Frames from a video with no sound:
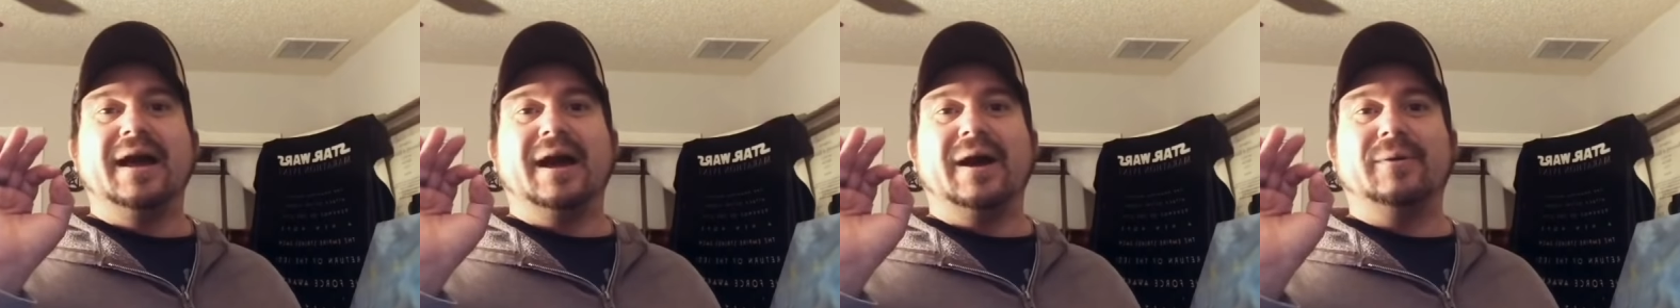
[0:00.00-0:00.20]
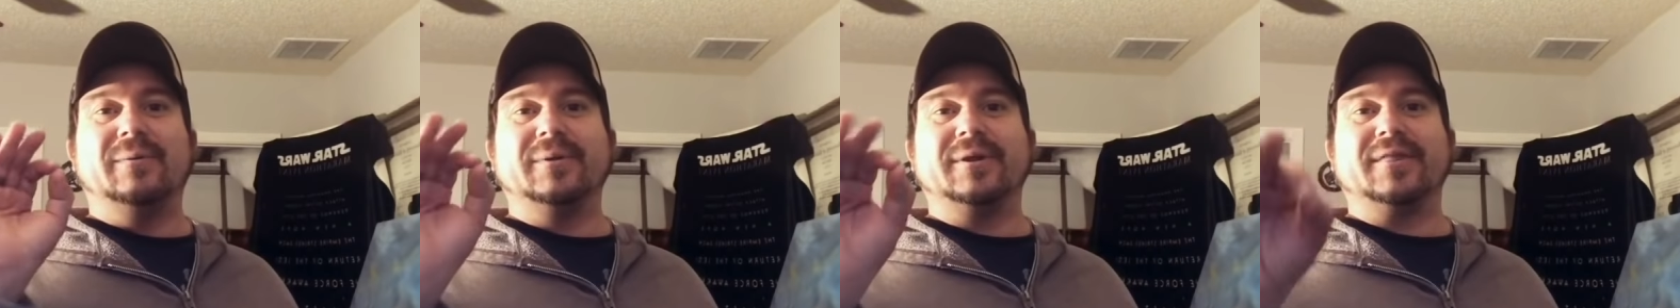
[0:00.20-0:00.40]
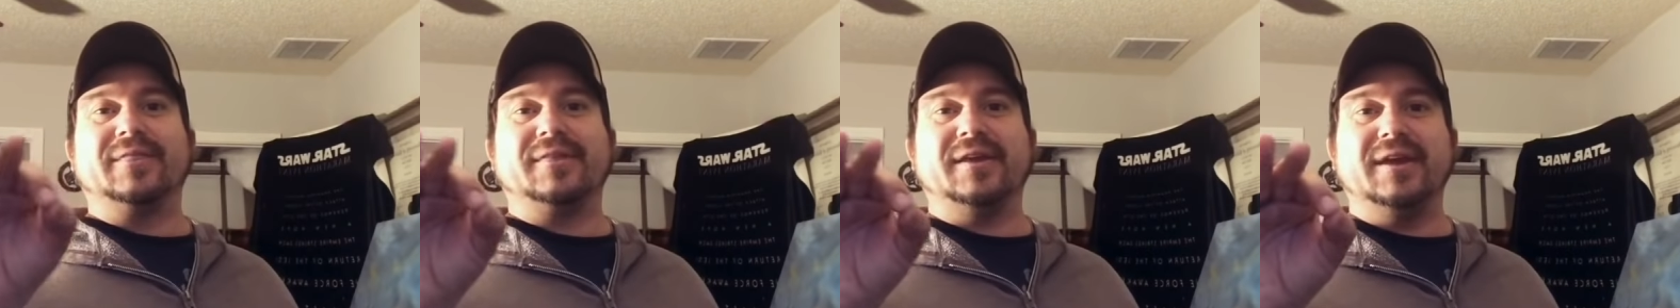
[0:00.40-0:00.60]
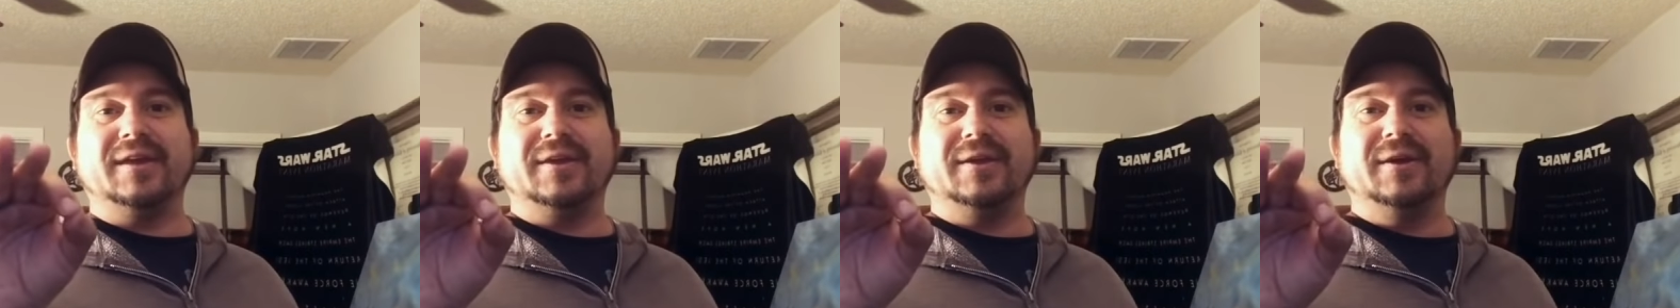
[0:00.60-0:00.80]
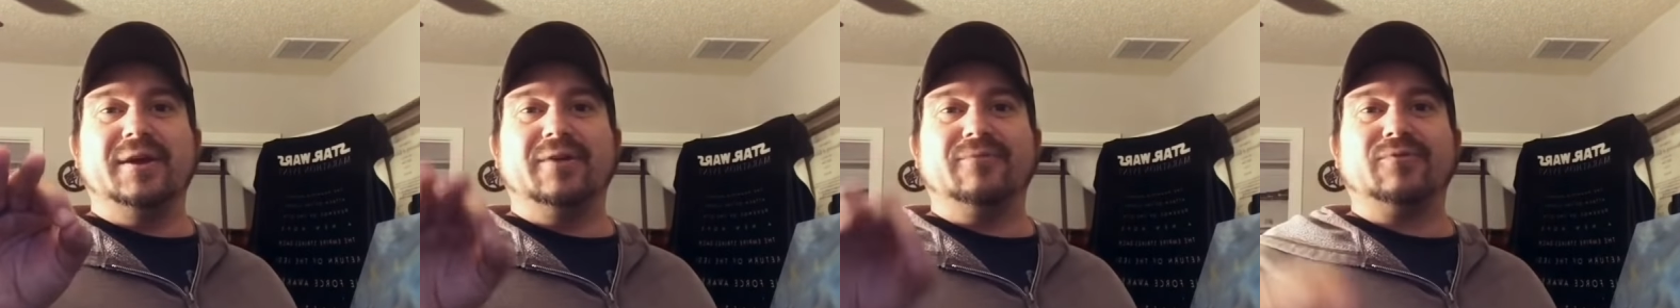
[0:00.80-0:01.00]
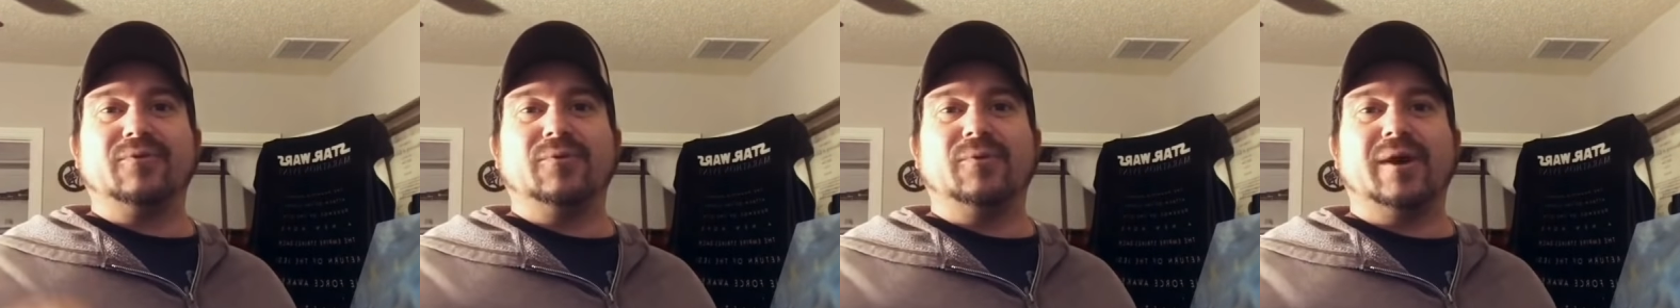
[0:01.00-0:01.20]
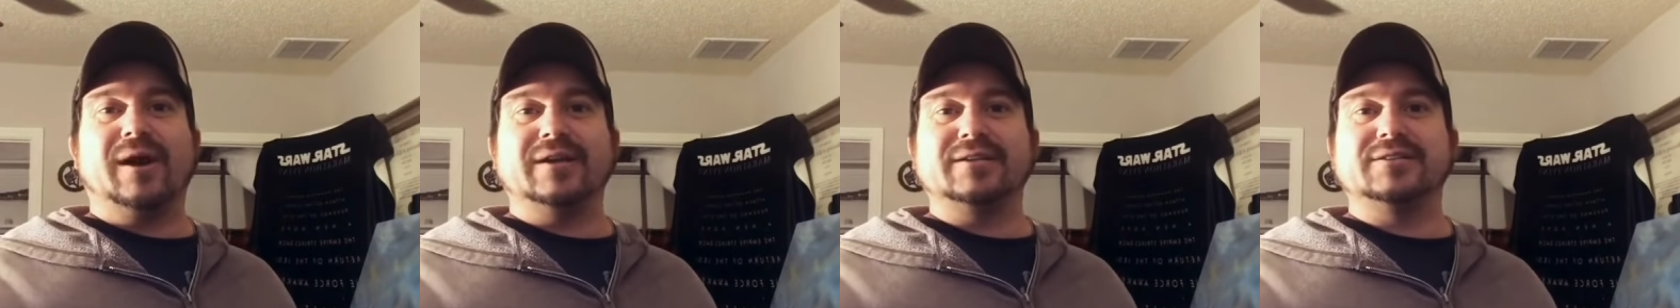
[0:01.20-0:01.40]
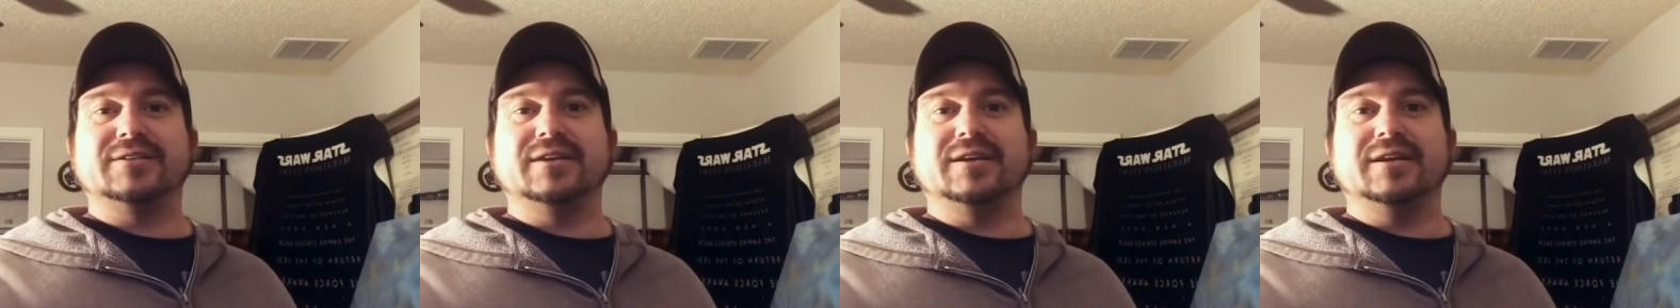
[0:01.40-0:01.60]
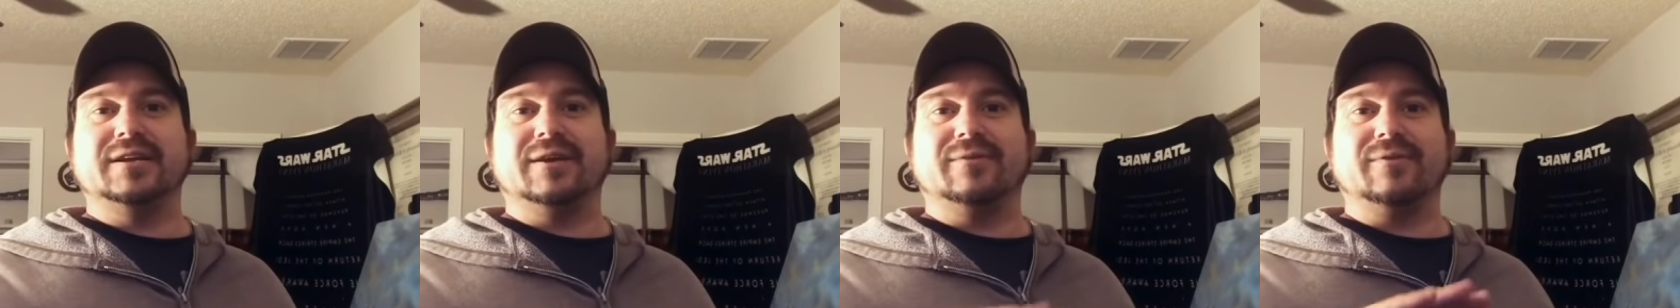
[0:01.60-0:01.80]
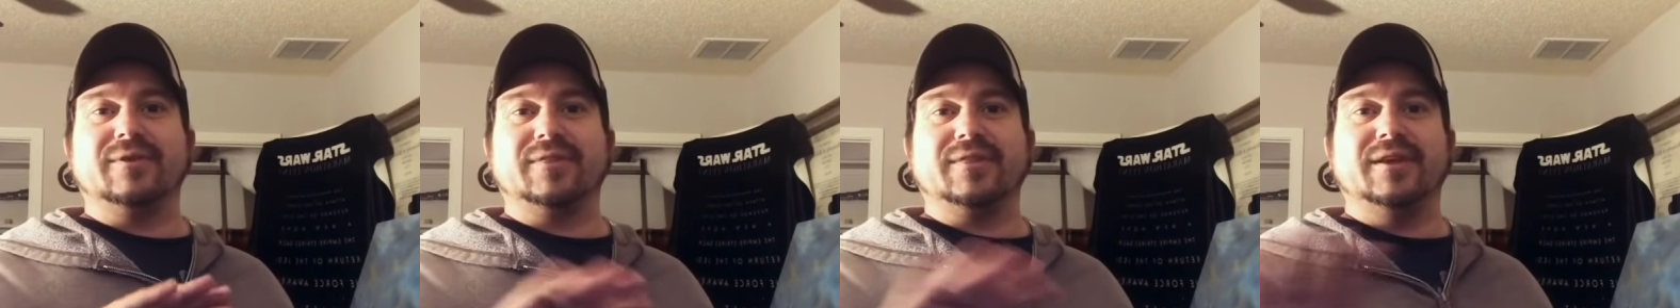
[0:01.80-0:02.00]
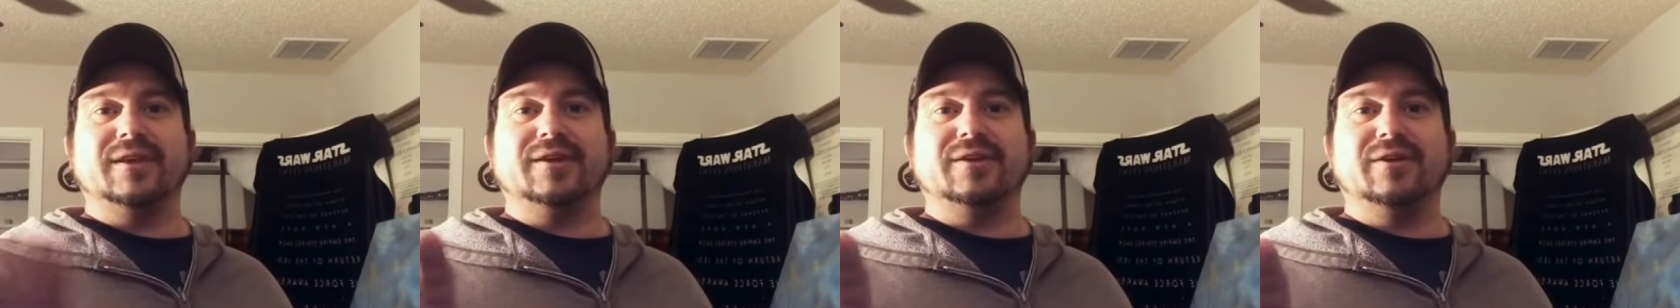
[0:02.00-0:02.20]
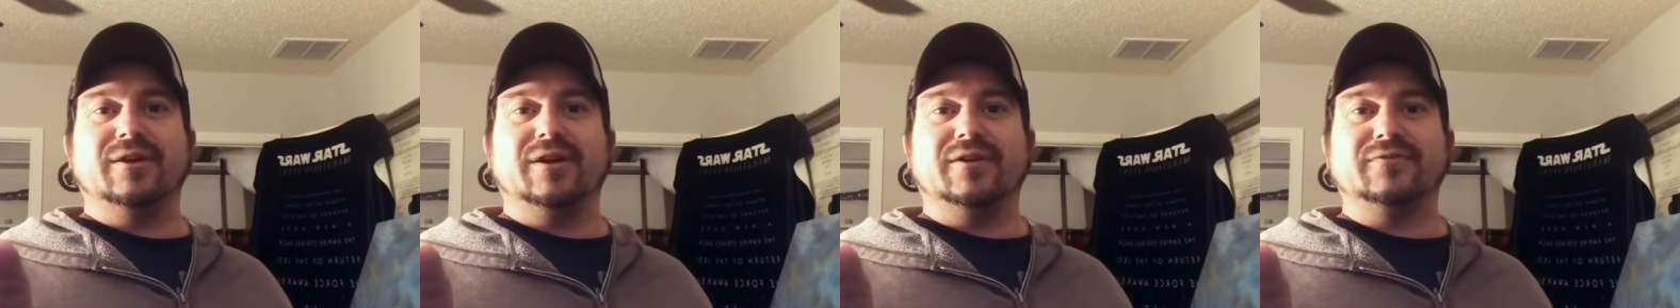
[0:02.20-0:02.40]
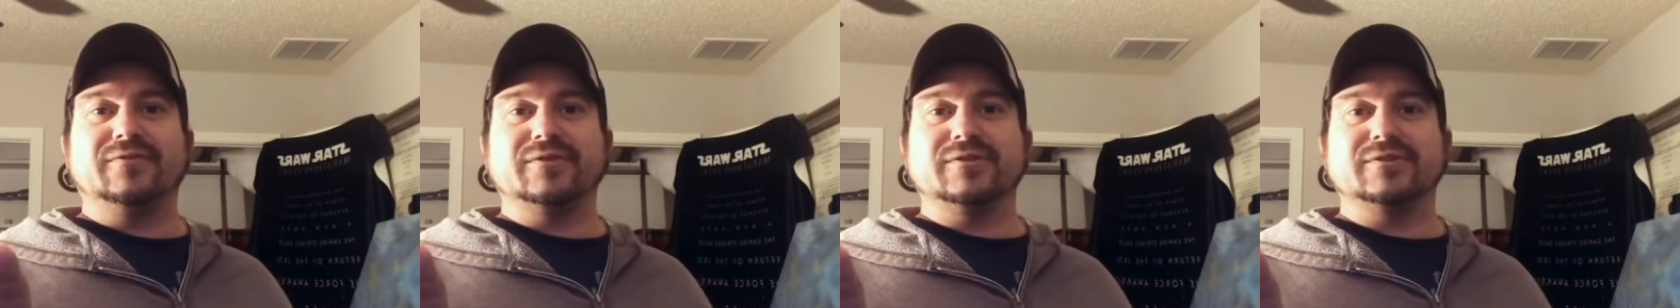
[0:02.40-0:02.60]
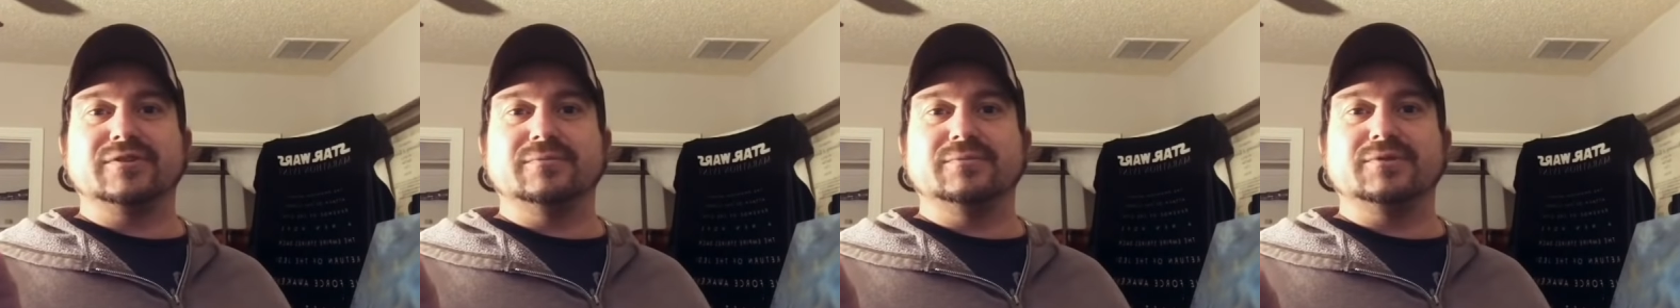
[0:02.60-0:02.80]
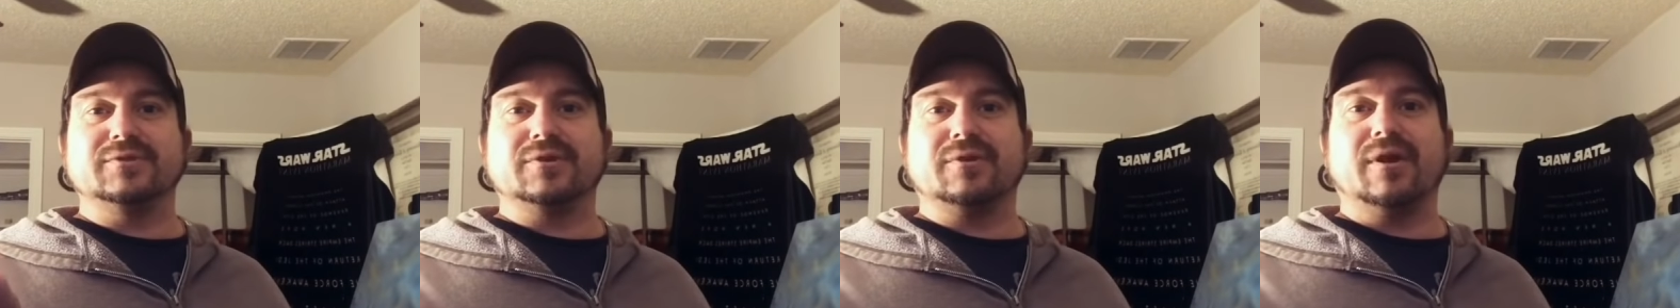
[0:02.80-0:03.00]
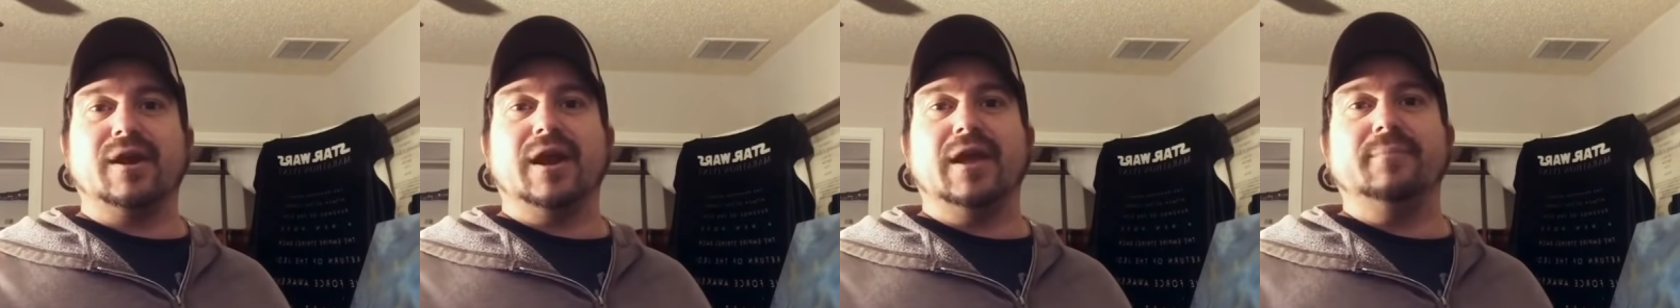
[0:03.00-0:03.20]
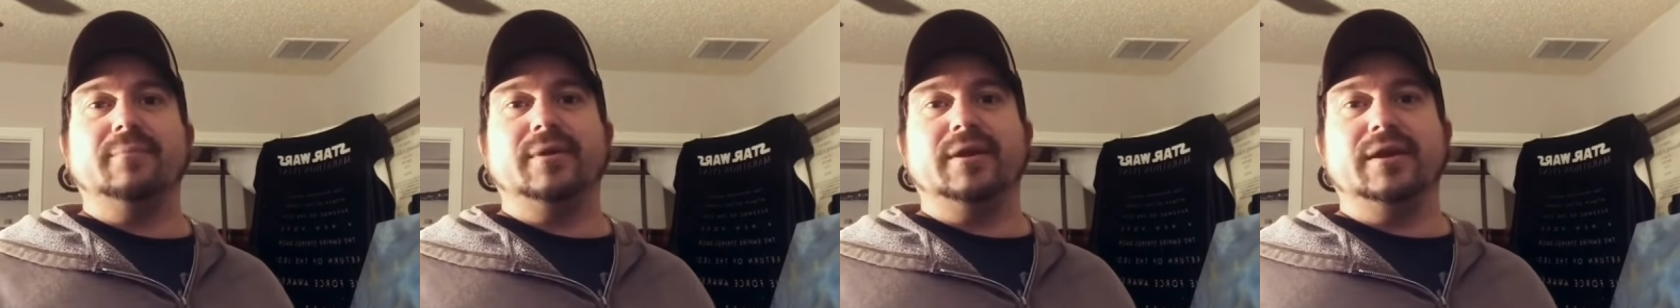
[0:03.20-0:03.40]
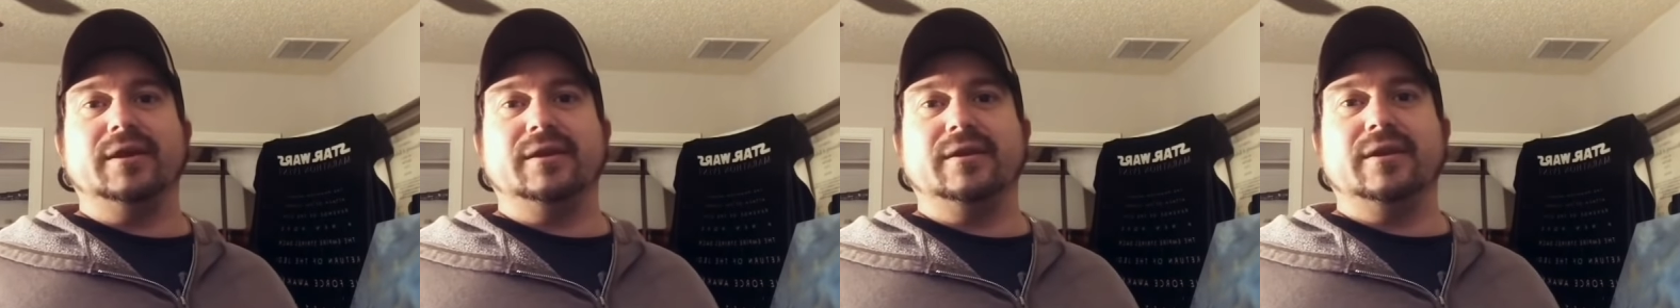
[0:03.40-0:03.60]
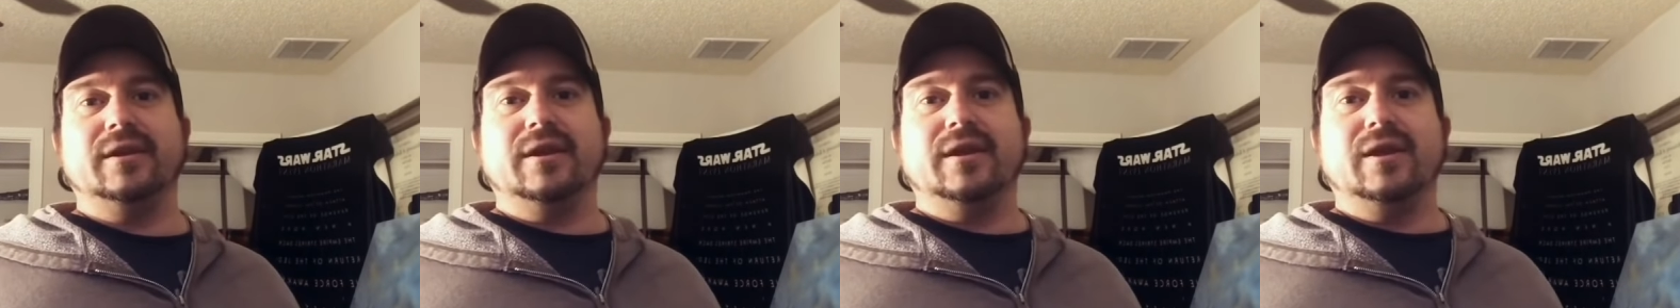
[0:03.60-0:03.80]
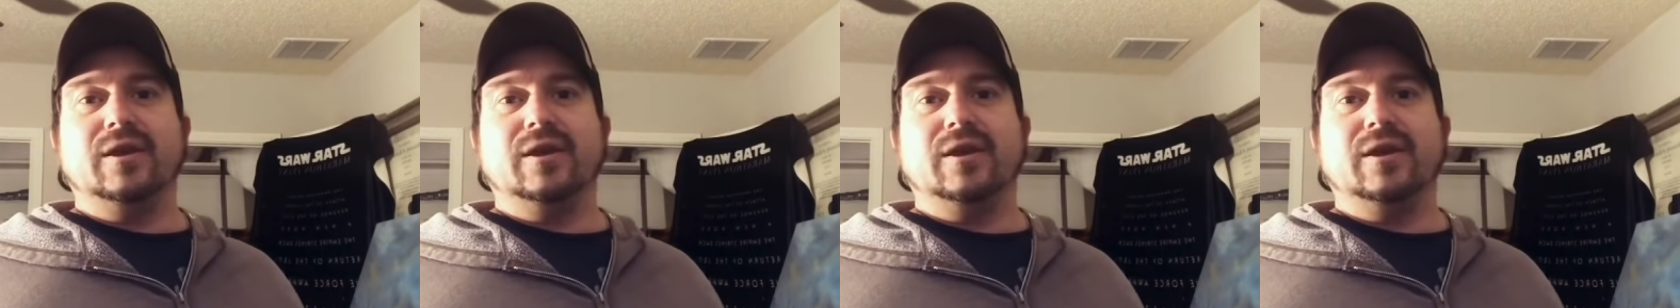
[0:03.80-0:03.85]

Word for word: I want to thank y'all for watching. I want to thank y'all for subscribing.